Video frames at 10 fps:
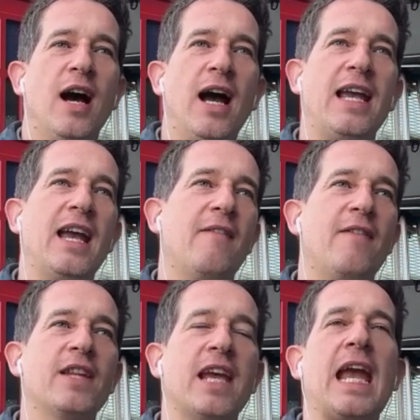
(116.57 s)
I
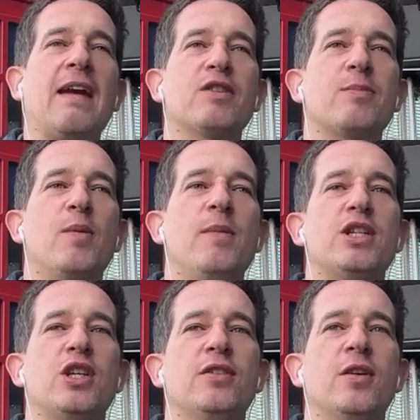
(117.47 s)
felt like it gave us
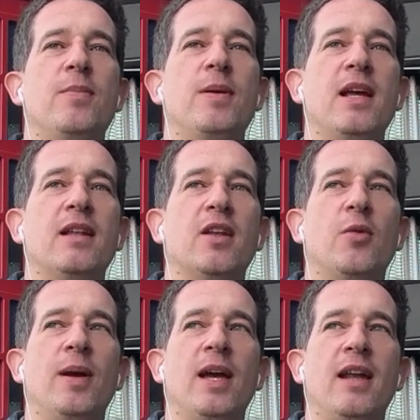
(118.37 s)
permission to be a little
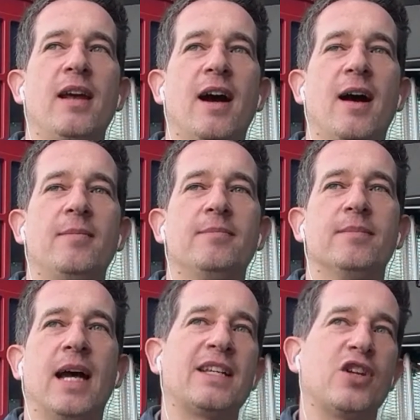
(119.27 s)
bit,
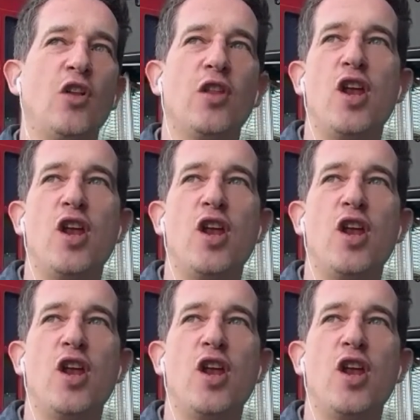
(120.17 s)
I guess, on the